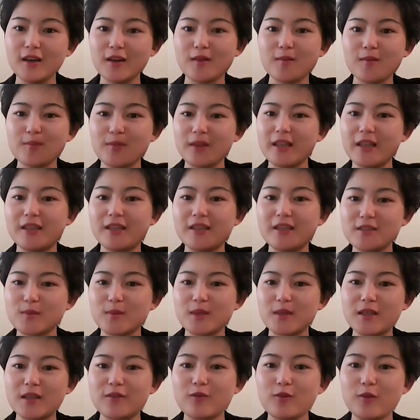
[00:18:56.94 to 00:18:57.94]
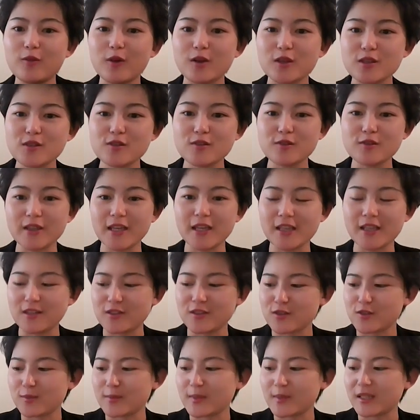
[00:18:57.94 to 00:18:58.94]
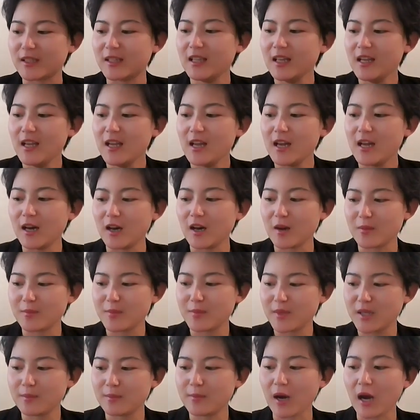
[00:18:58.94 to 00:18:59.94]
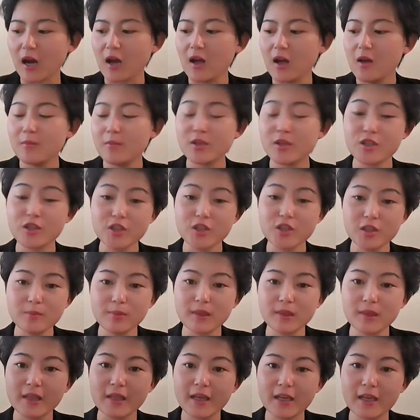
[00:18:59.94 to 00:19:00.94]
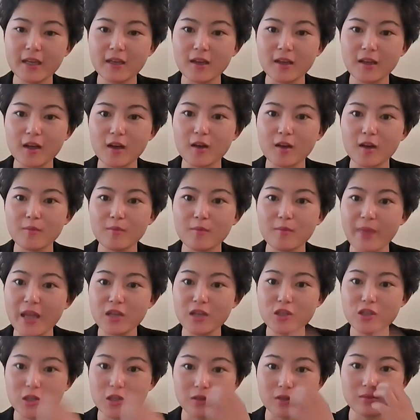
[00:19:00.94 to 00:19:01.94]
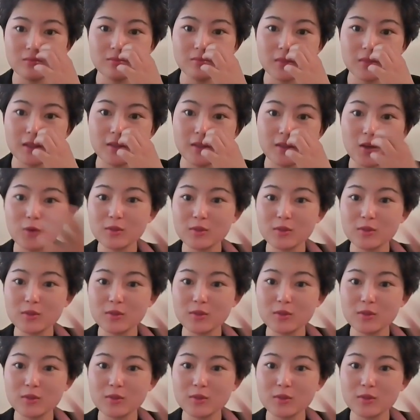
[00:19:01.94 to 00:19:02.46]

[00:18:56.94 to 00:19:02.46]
played this way, 4-string instrument, pipa. But she play banjo in old